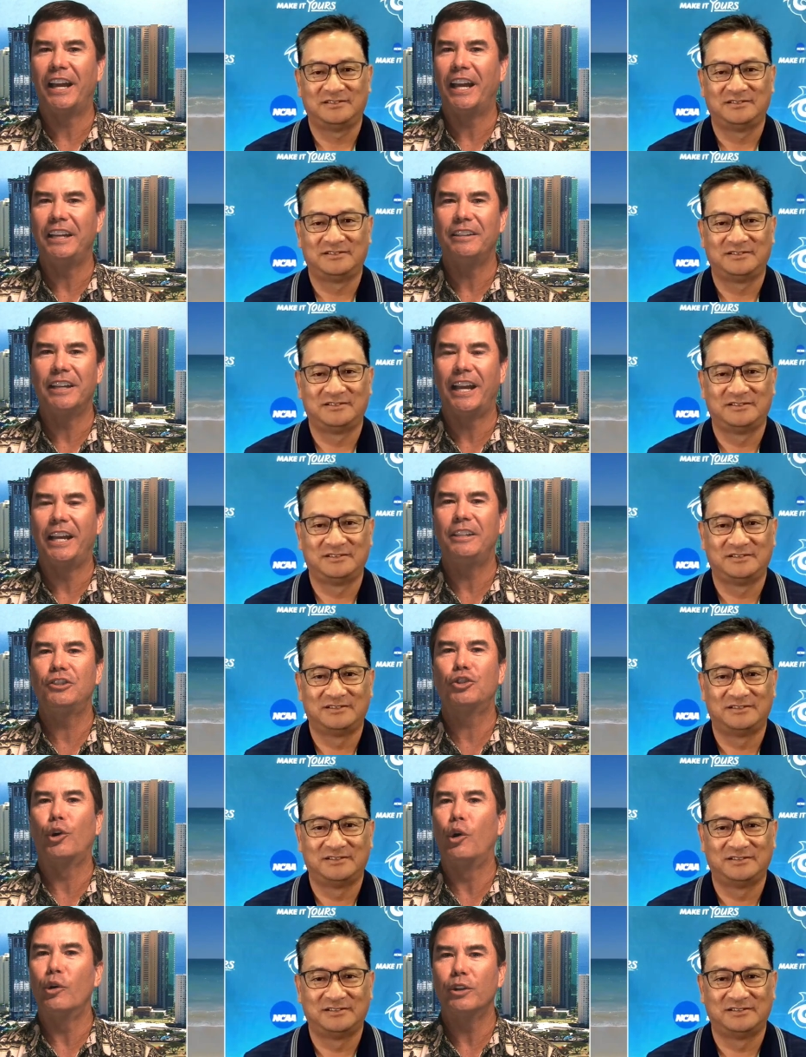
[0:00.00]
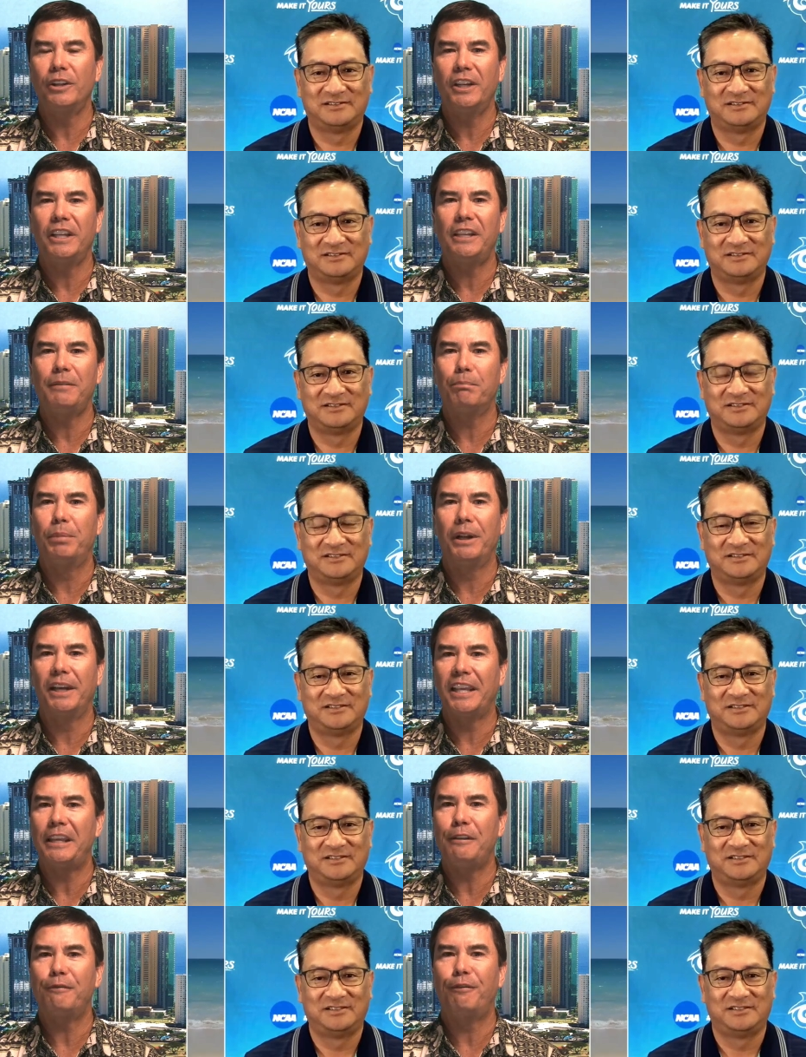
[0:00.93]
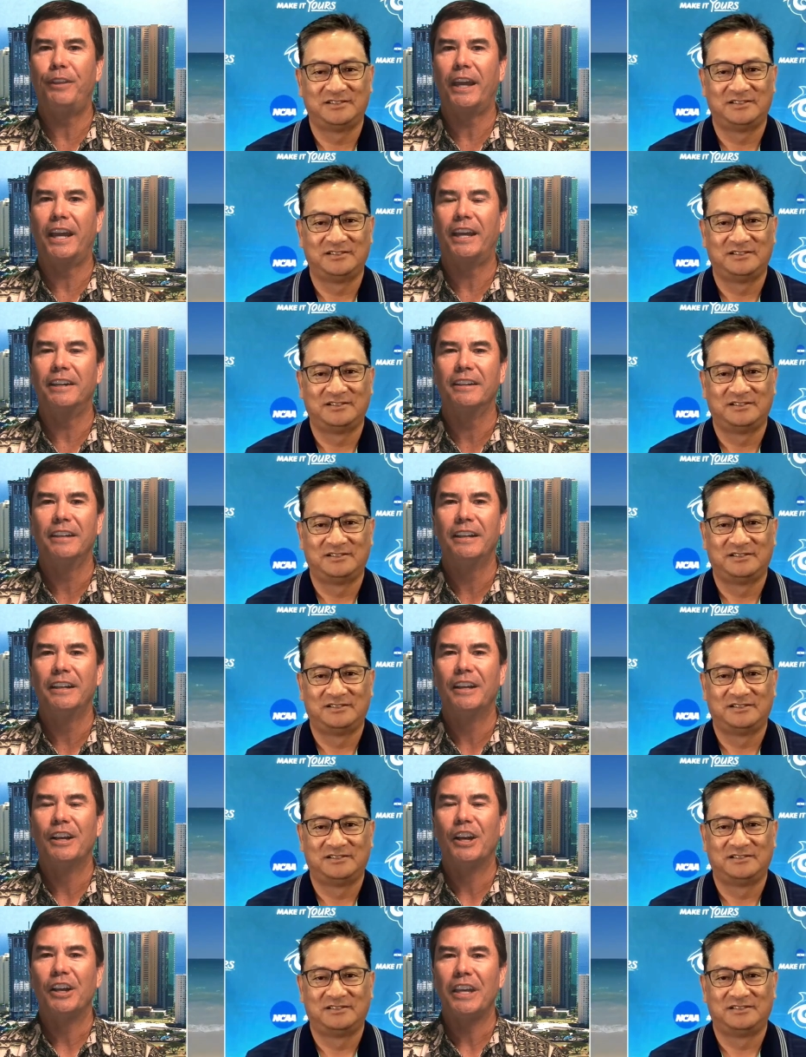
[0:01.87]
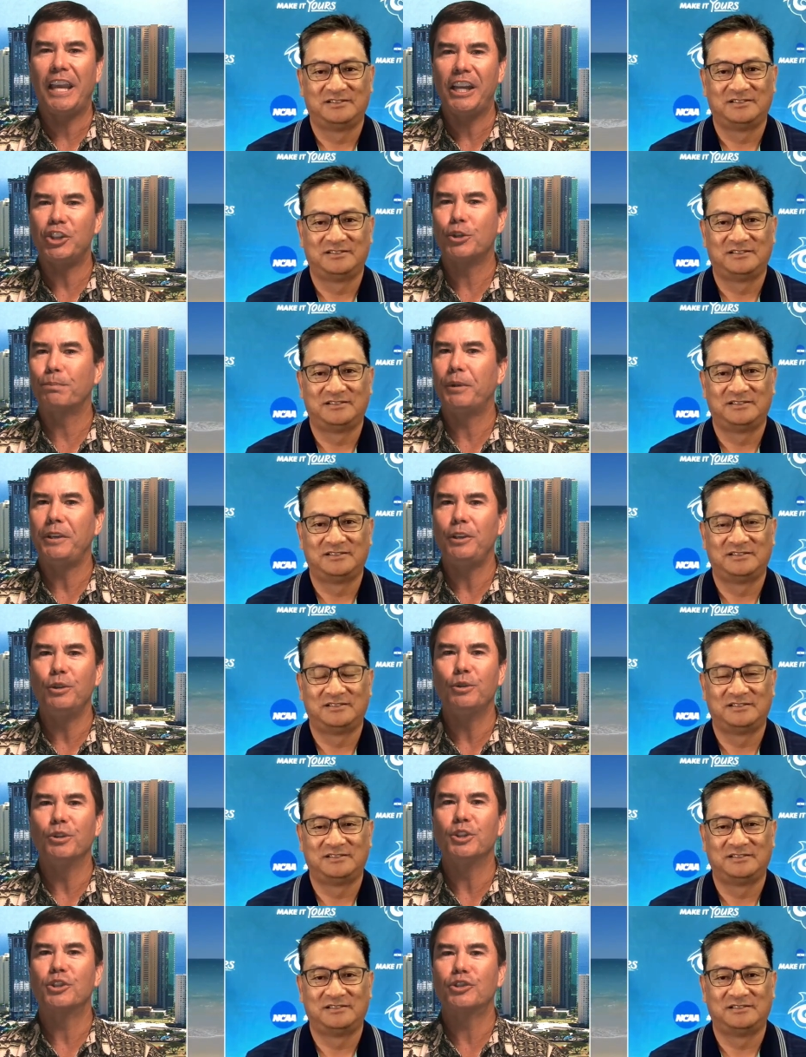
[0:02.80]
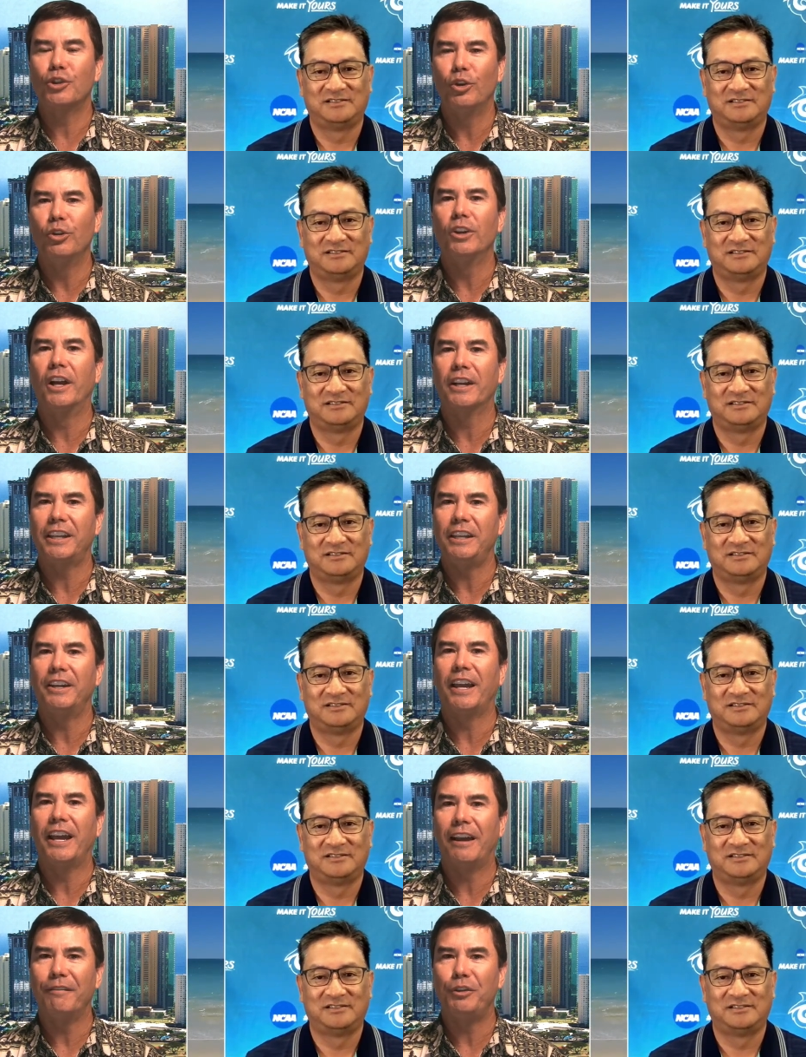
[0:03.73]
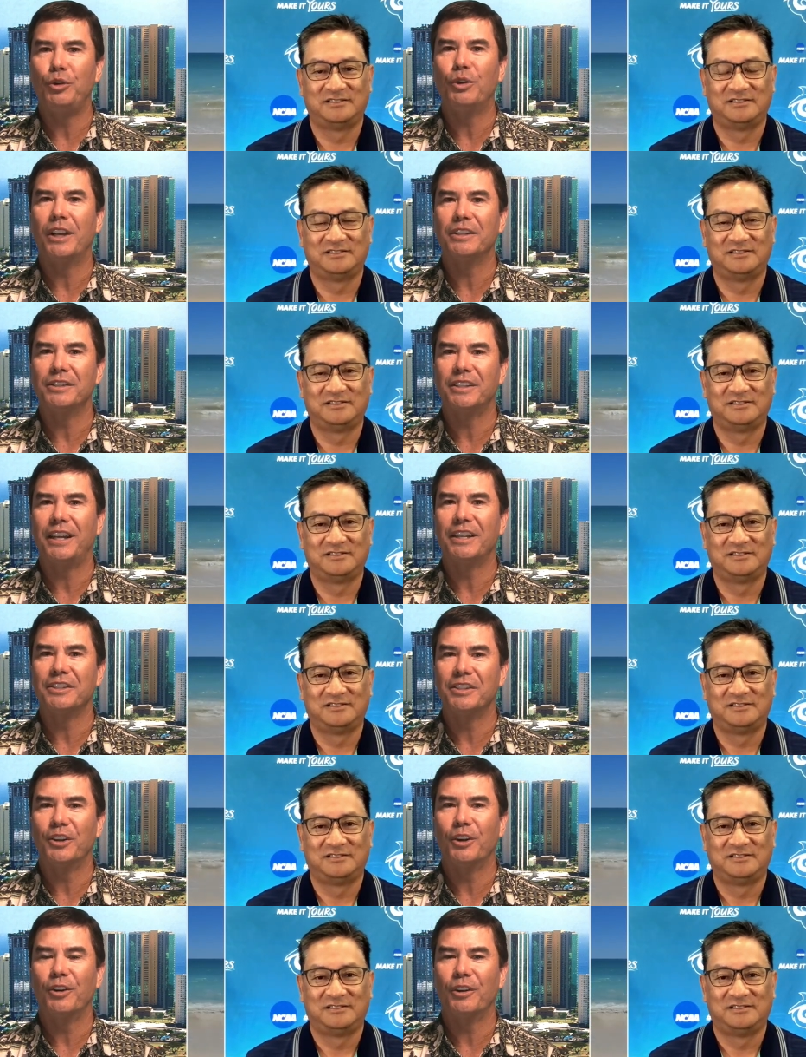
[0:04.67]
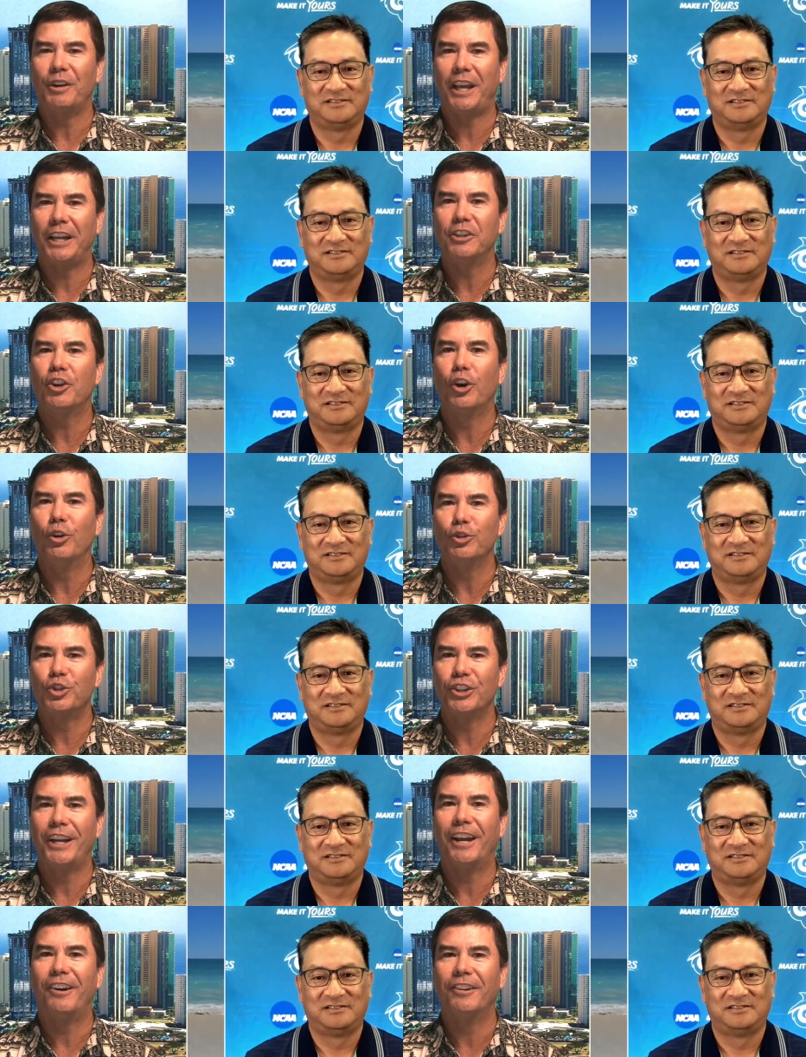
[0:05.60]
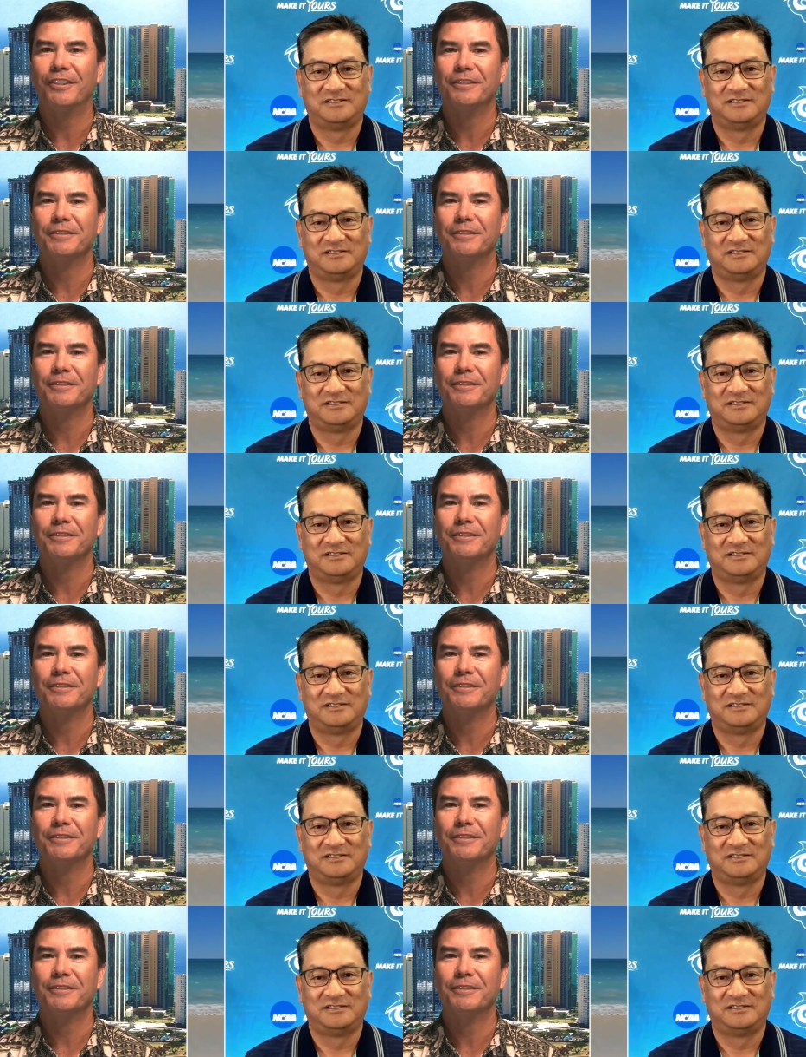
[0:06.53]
Speaker 1: I, I totally believe that HPU is so lucky to have you as as their head coach now.